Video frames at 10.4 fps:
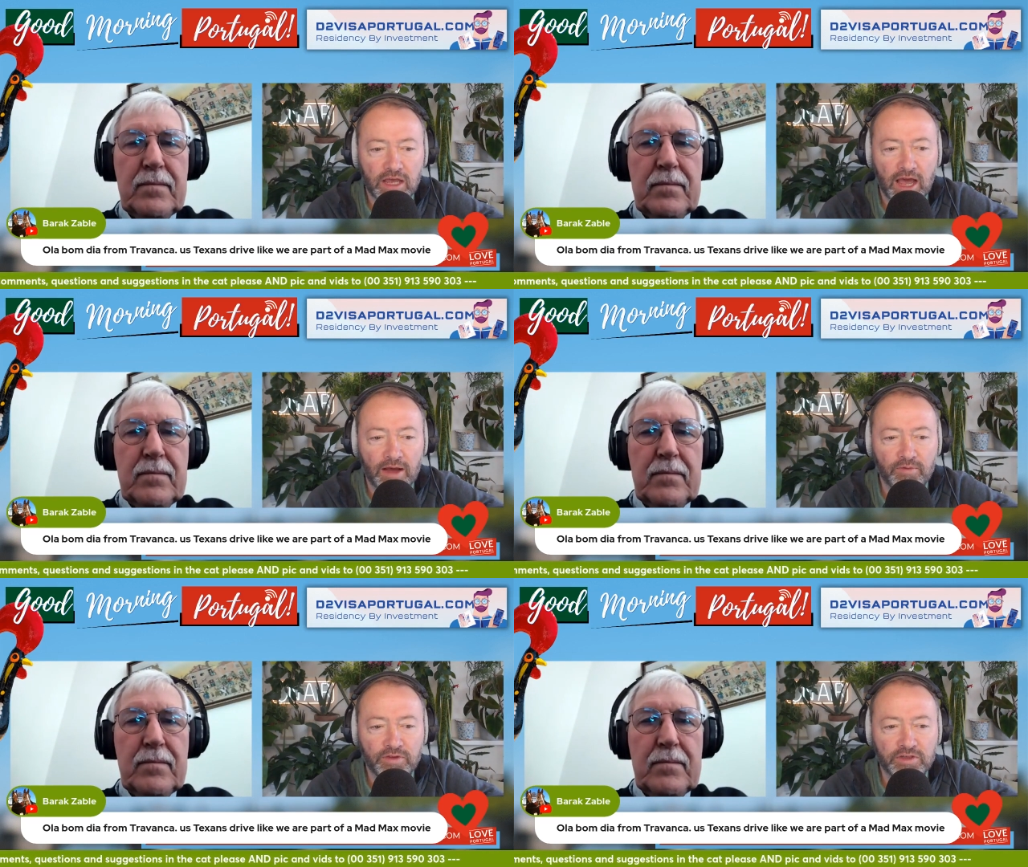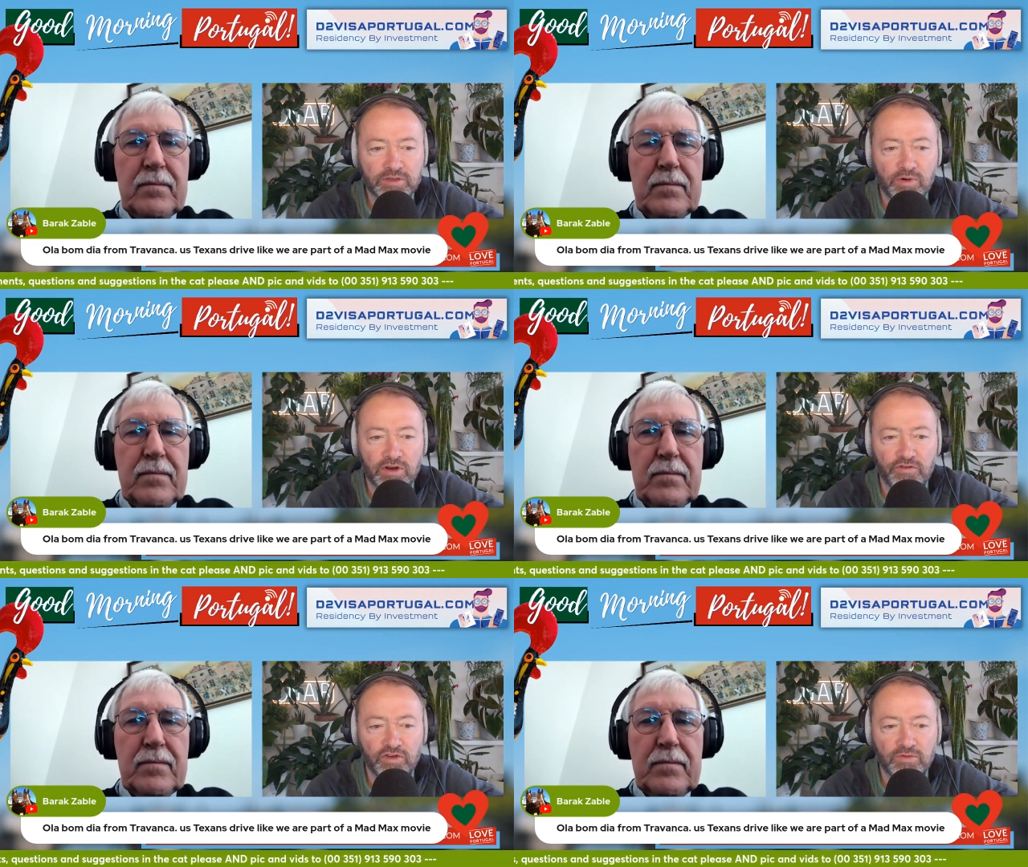Speaker 1: and with the spirit
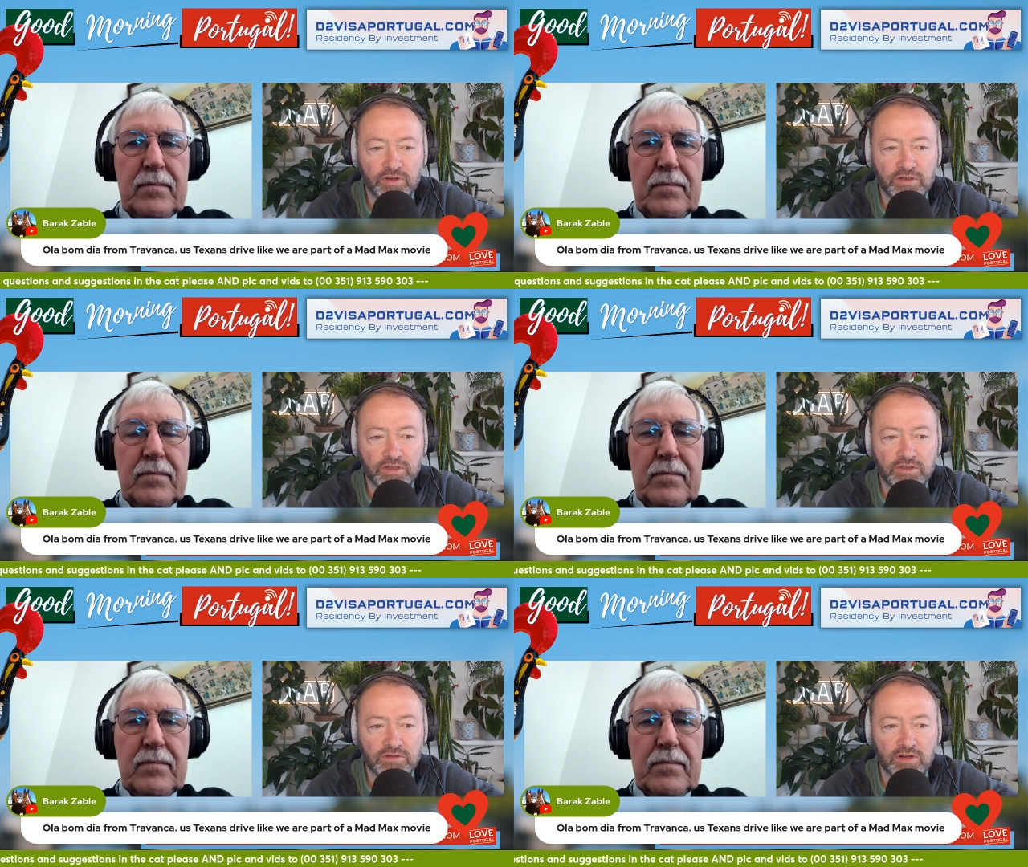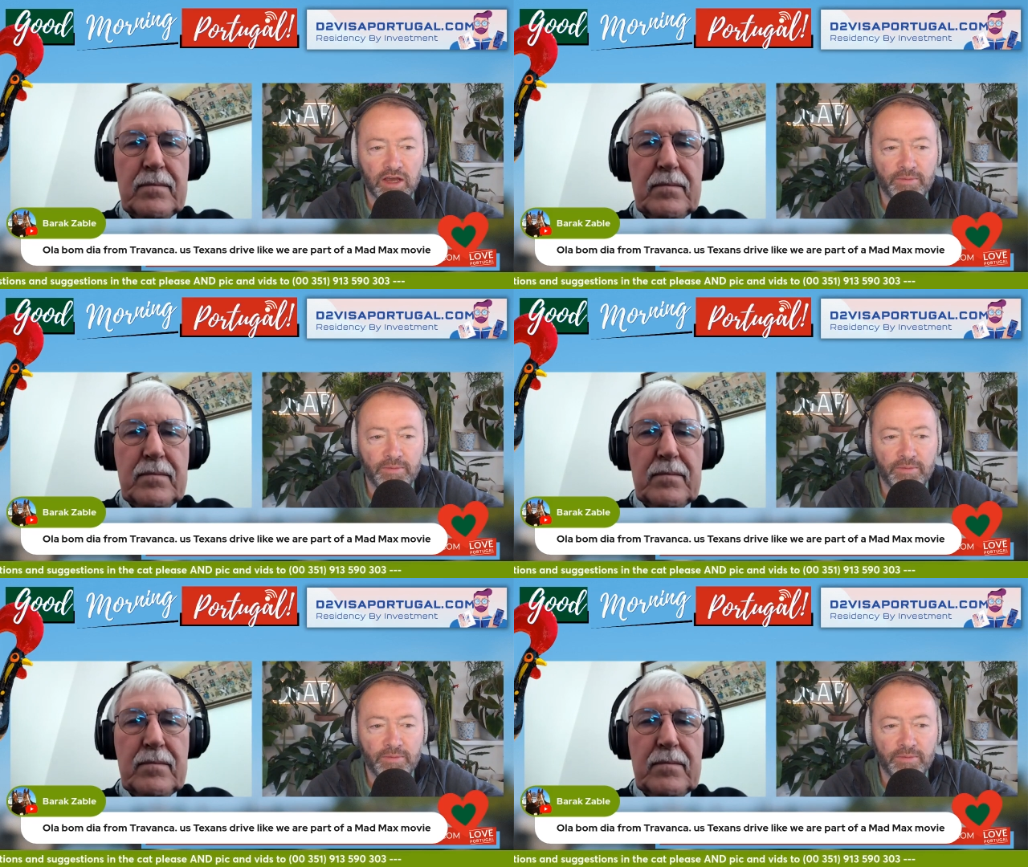of Communities Unite.